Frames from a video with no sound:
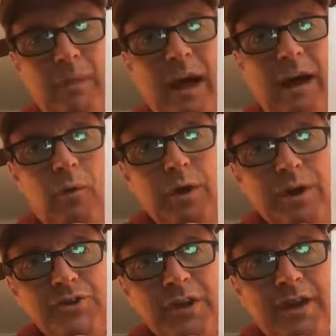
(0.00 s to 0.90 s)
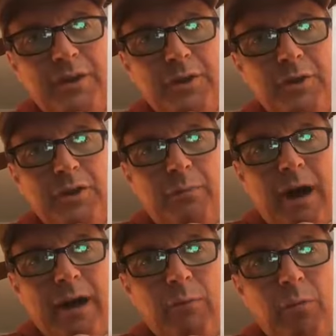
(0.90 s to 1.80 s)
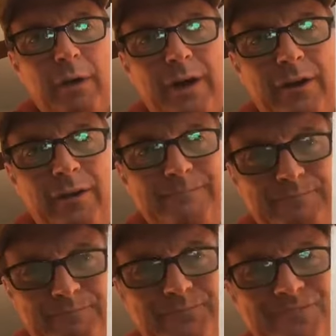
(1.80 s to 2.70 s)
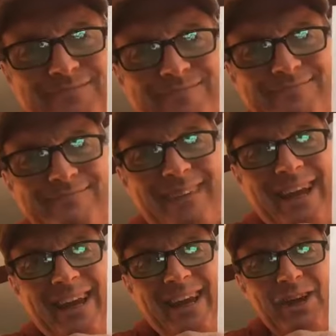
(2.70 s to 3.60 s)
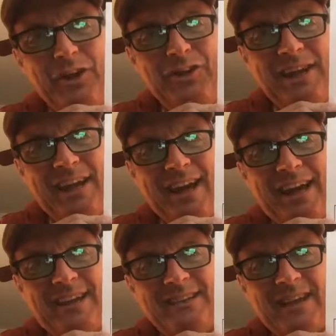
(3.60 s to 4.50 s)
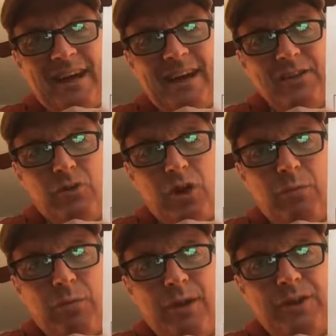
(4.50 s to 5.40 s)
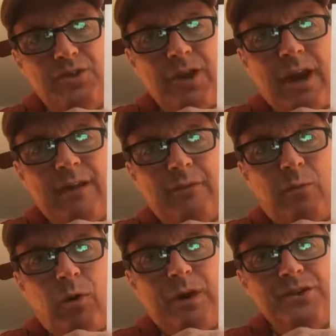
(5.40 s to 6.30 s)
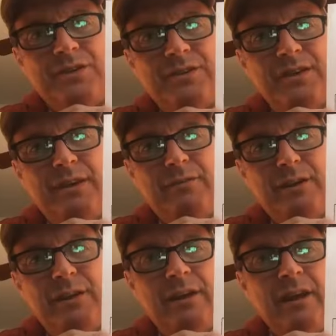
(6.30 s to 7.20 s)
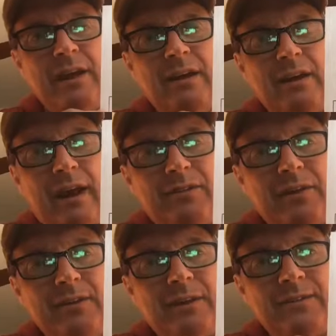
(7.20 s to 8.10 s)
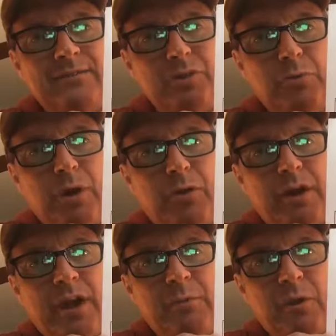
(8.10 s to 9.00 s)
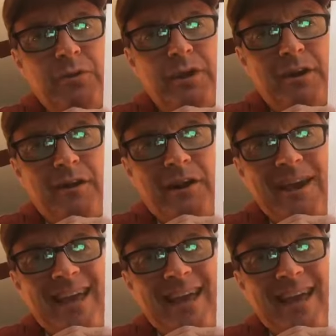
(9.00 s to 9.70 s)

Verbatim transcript: I wish I knew the Bible better. And, and look at that guy. His eyes are all bloodshot from watching TV. I think that's a football game on there.